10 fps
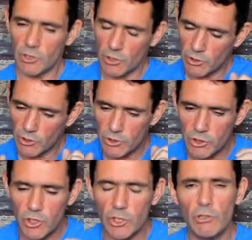You're just
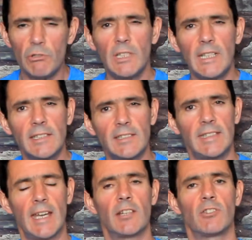tuning into
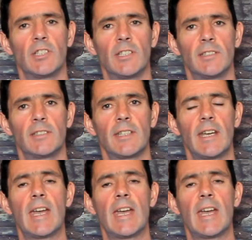the energies,